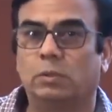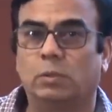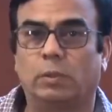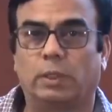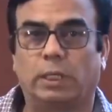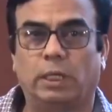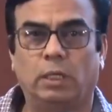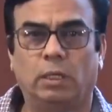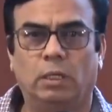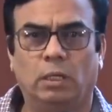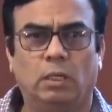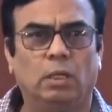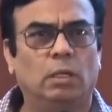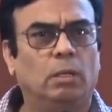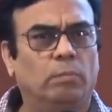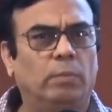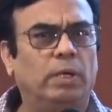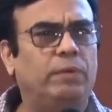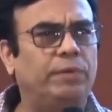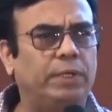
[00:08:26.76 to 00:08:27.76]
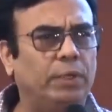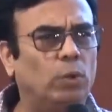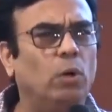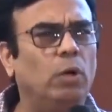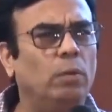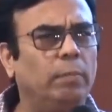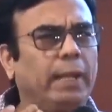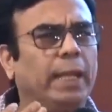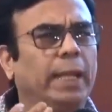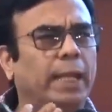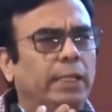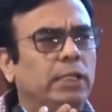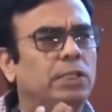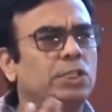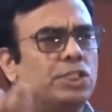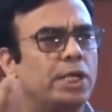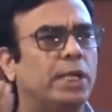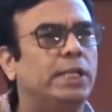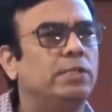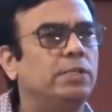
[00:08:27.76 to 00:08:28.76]
okay? But we don't make any
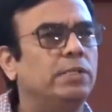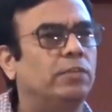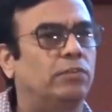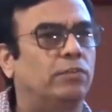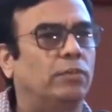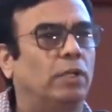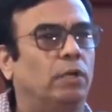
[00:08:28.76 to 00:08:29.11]
changes